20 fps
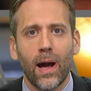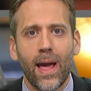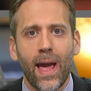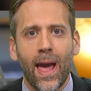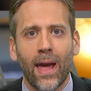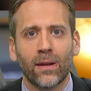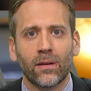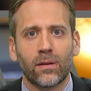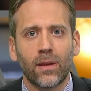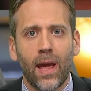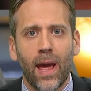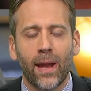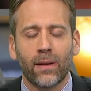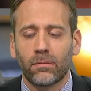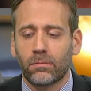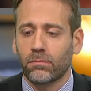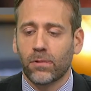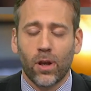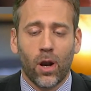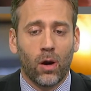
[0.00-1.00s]
And
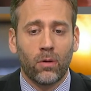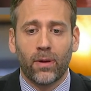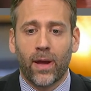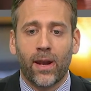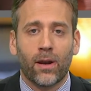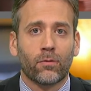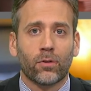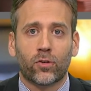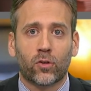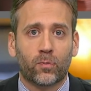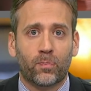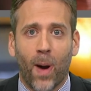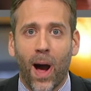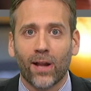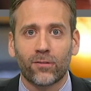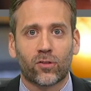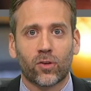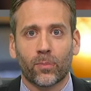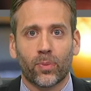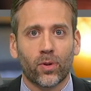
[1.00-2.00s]
a
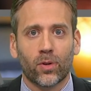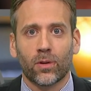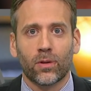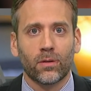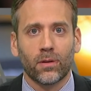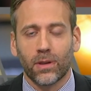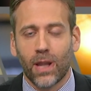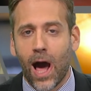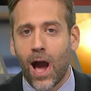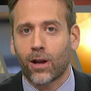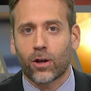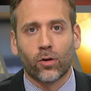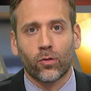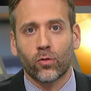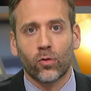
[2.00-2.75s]
responsible locker